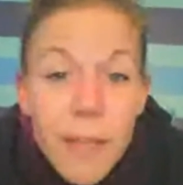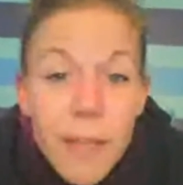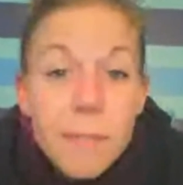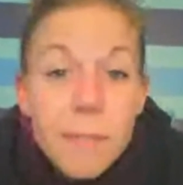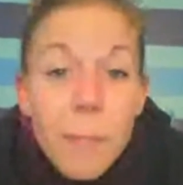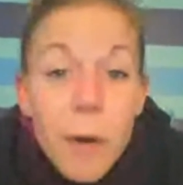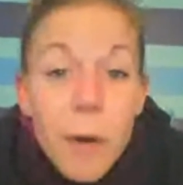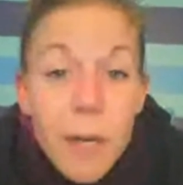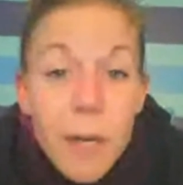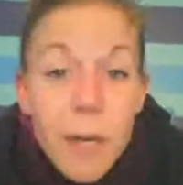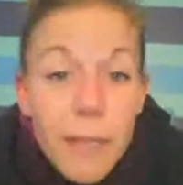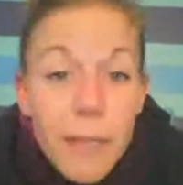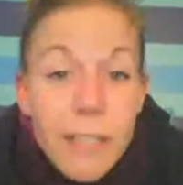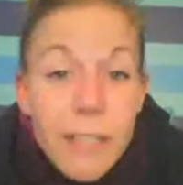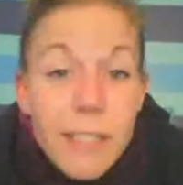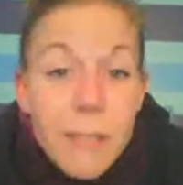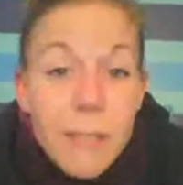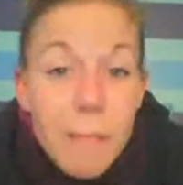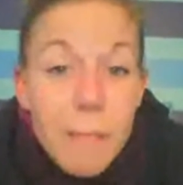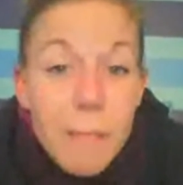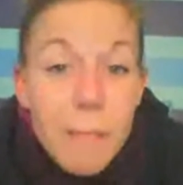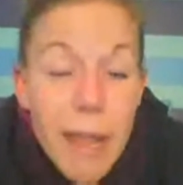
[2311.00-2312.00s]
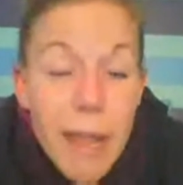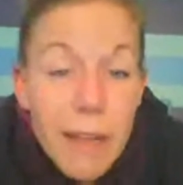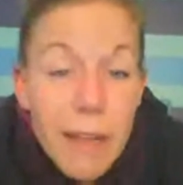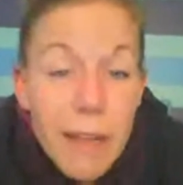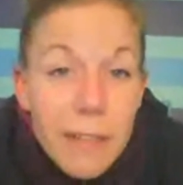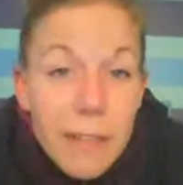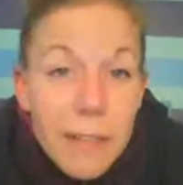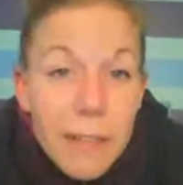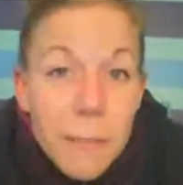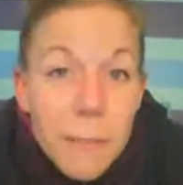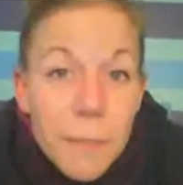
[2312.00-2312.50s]
Marketplace
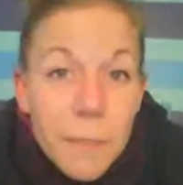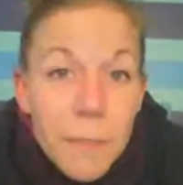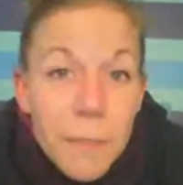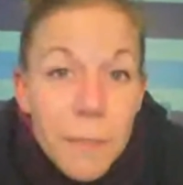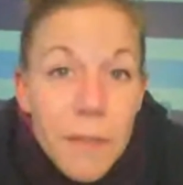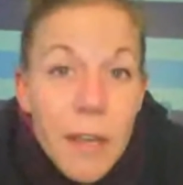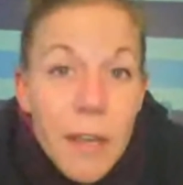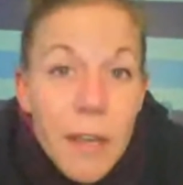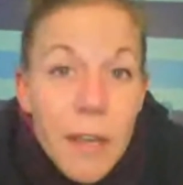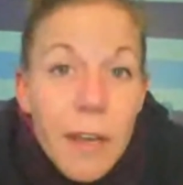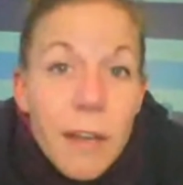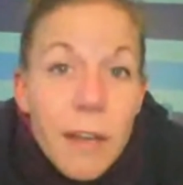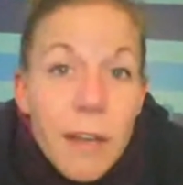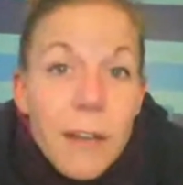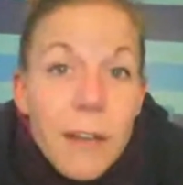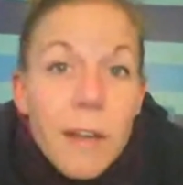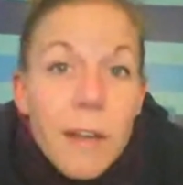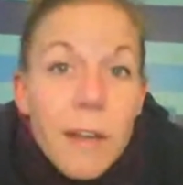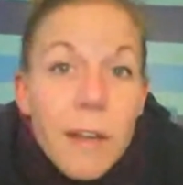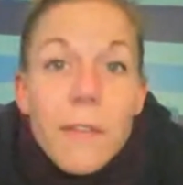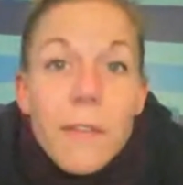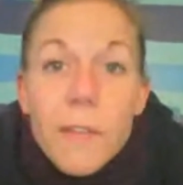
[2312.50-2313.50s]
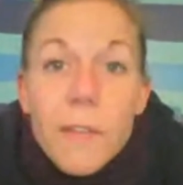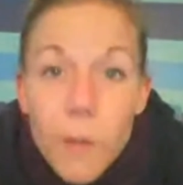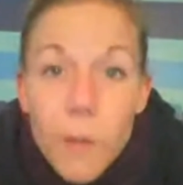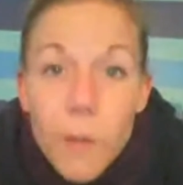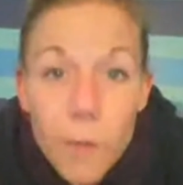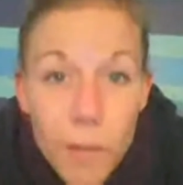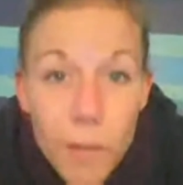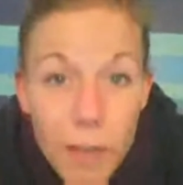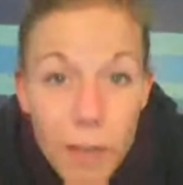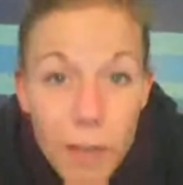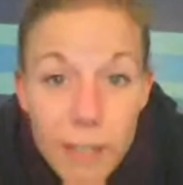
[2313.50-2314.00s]
demand. So
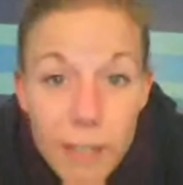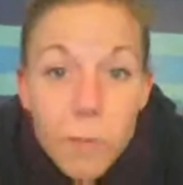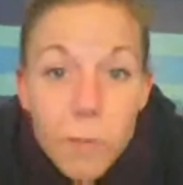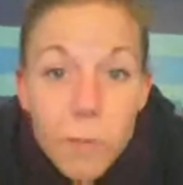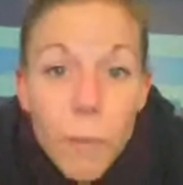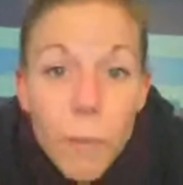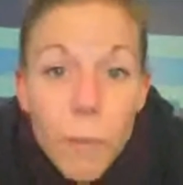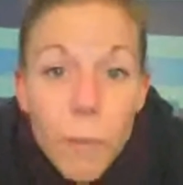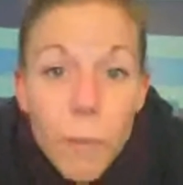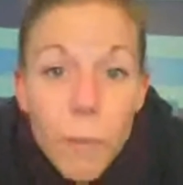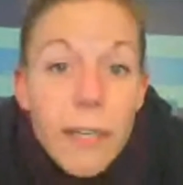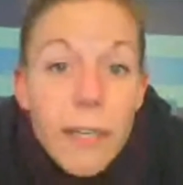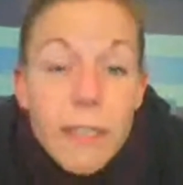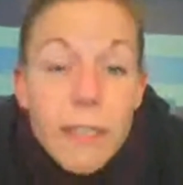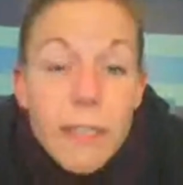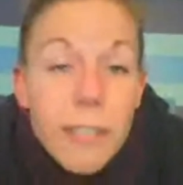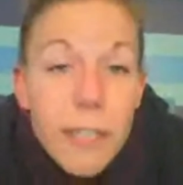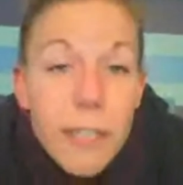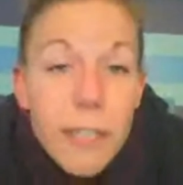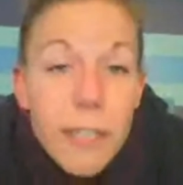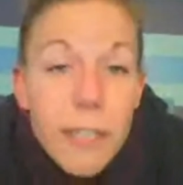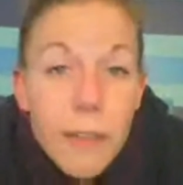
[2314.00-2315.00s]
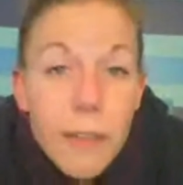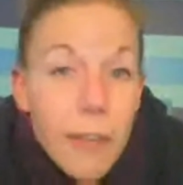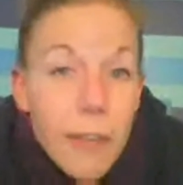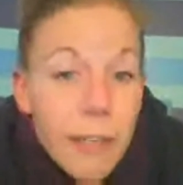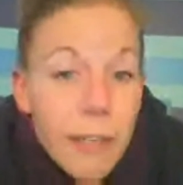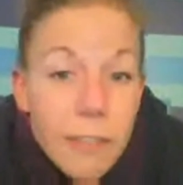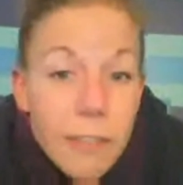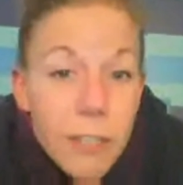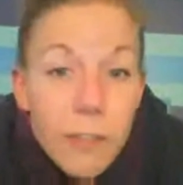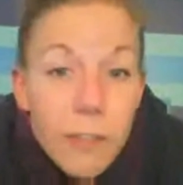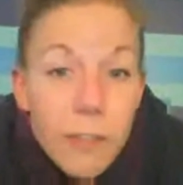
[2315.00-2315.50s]
this is where it
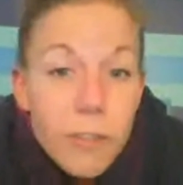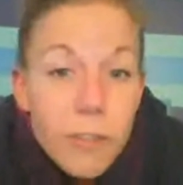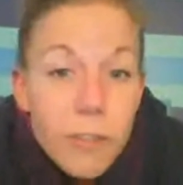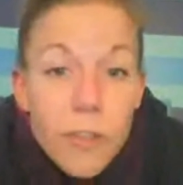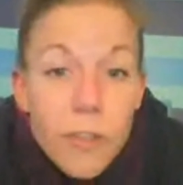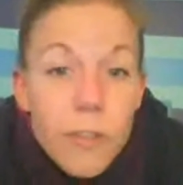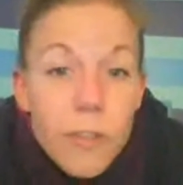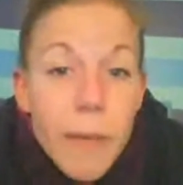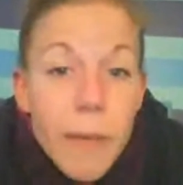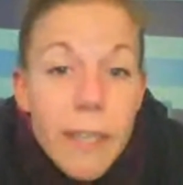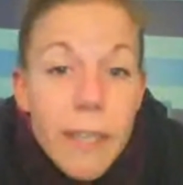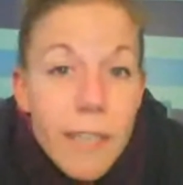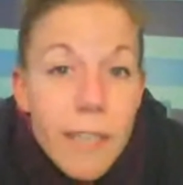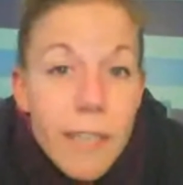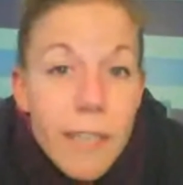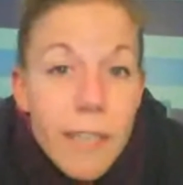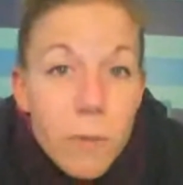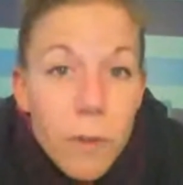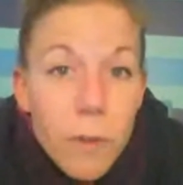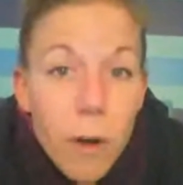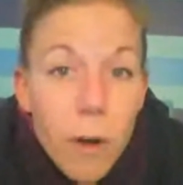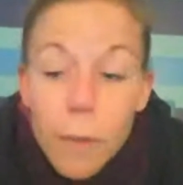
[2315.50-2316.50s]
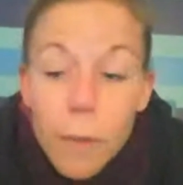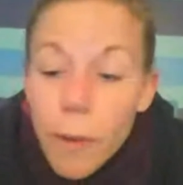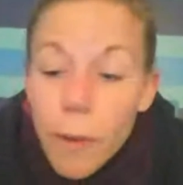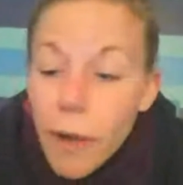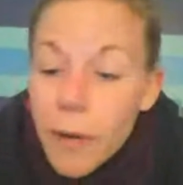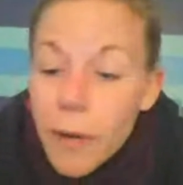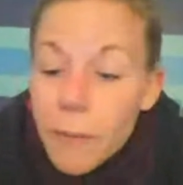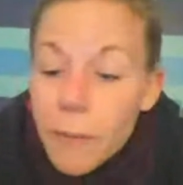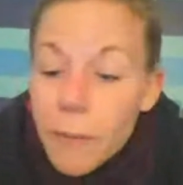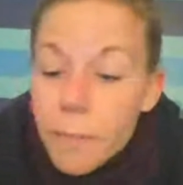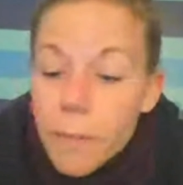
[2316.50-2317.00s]
continues to just make sense with
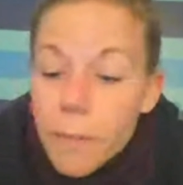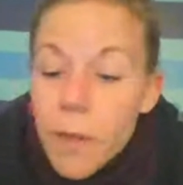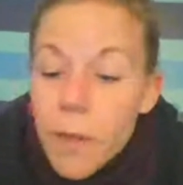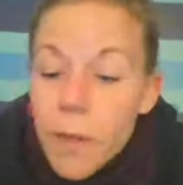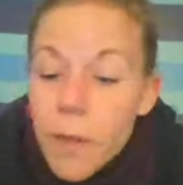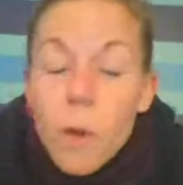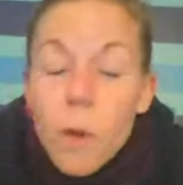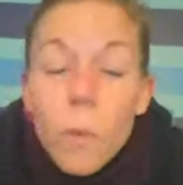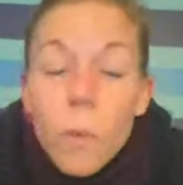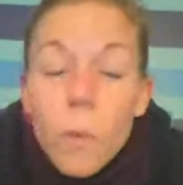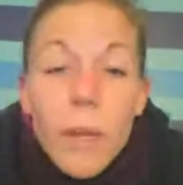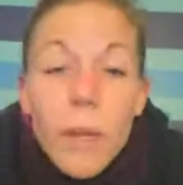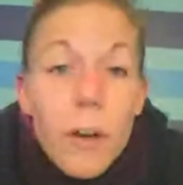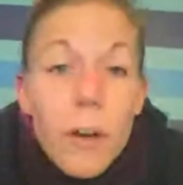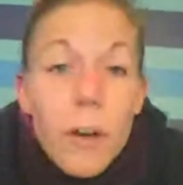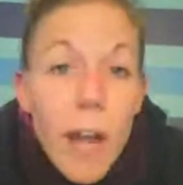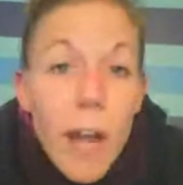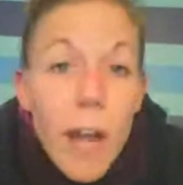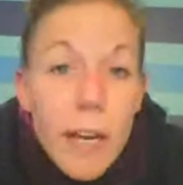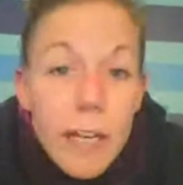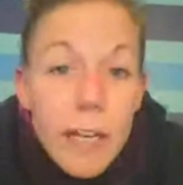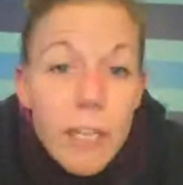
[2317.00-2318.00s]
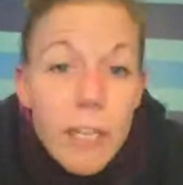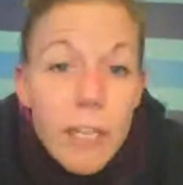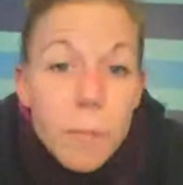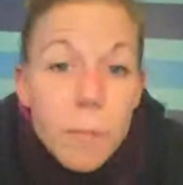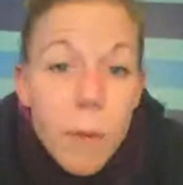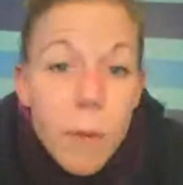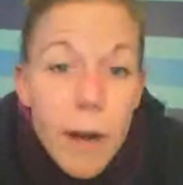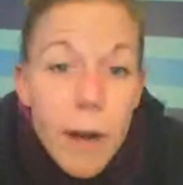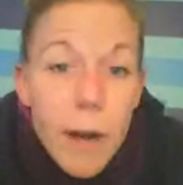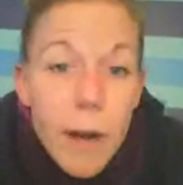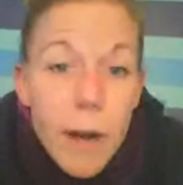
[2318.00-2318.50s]
Arbonne. We are not a
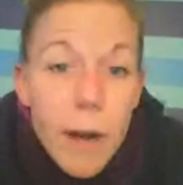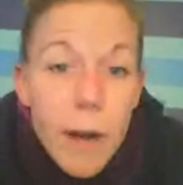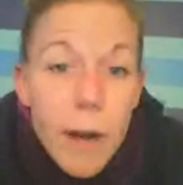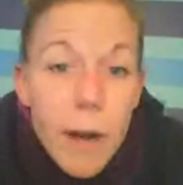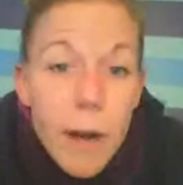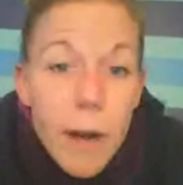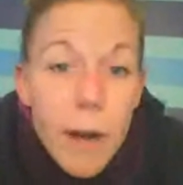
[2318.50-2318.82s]
niche product.